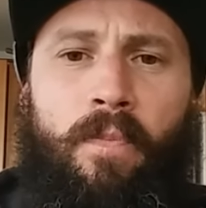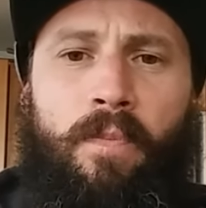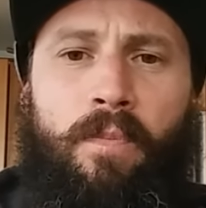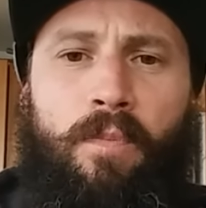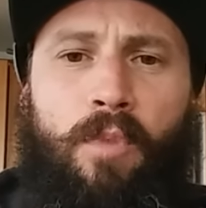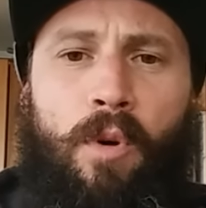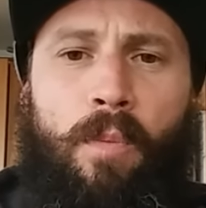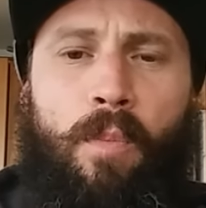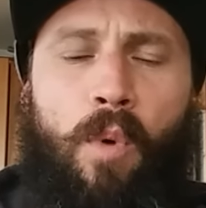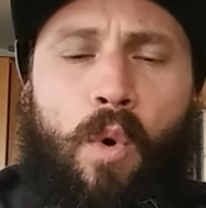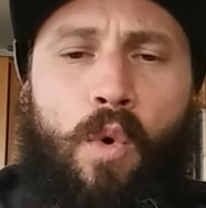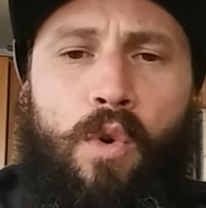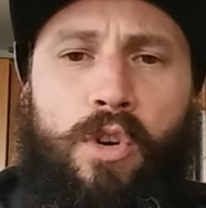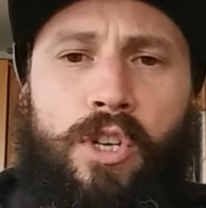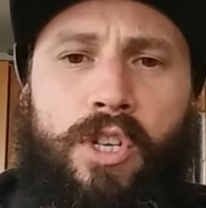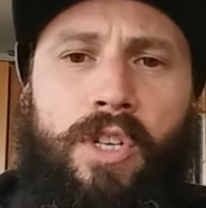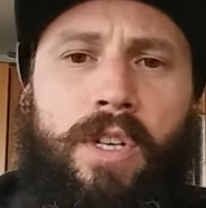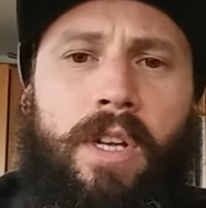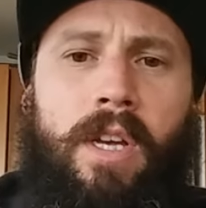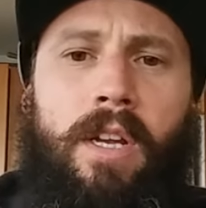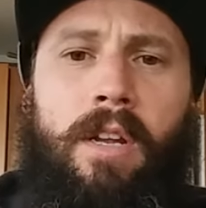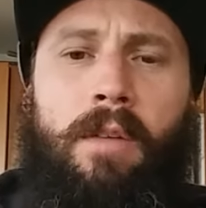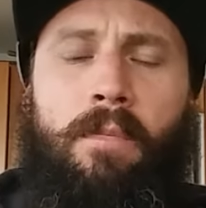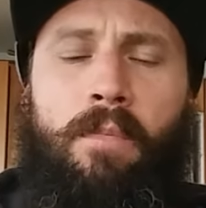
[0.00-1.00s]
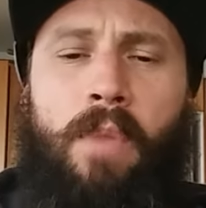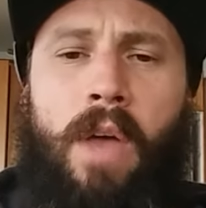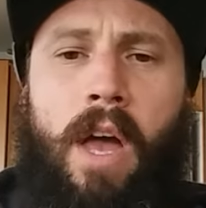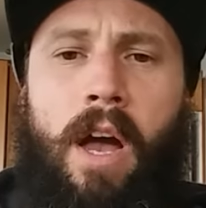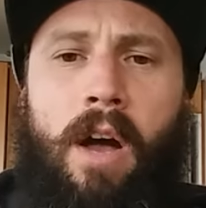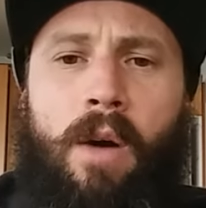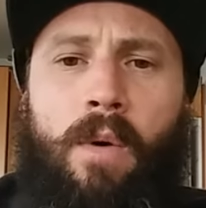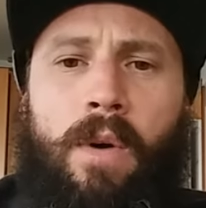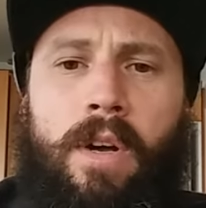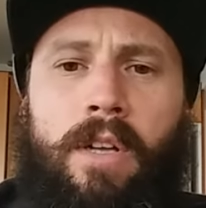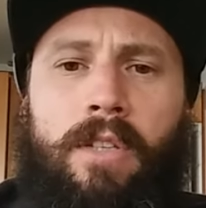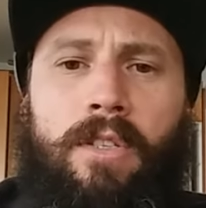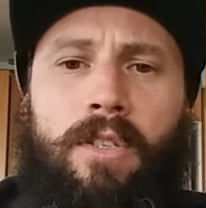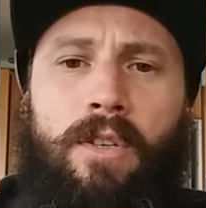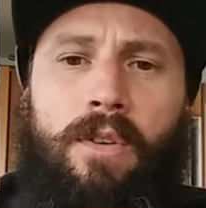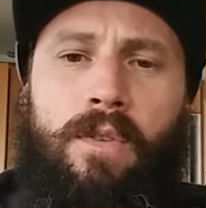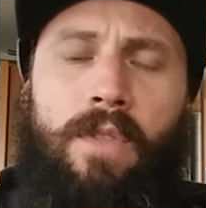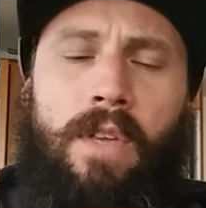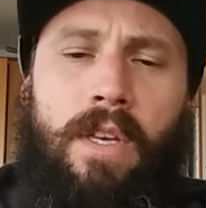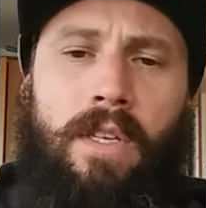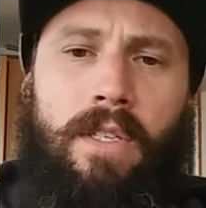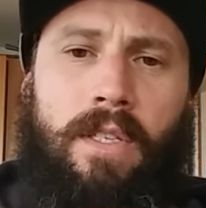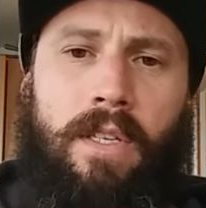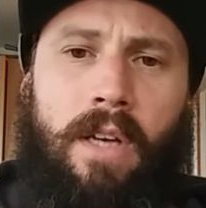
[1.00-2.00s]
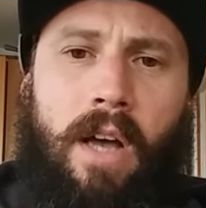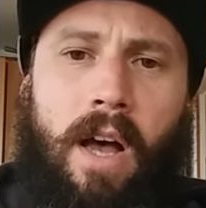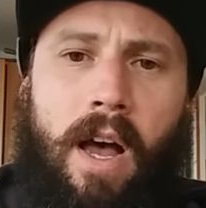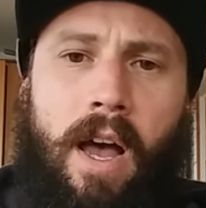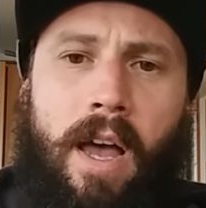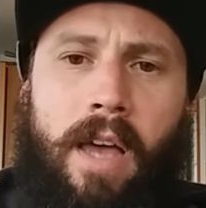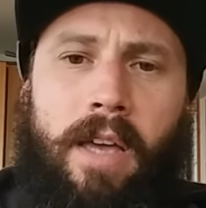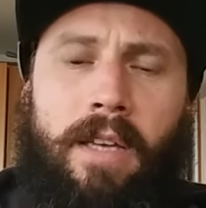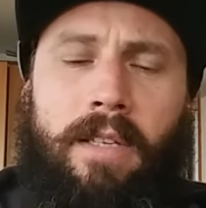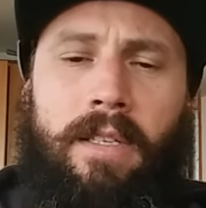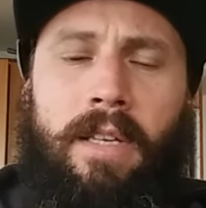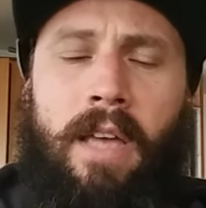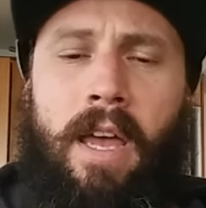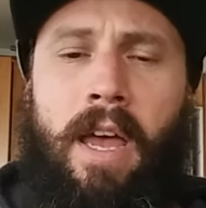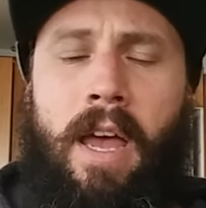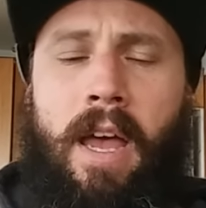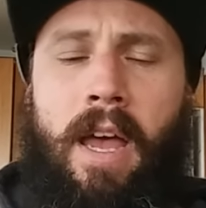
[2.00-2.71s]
proportionate in power to their size,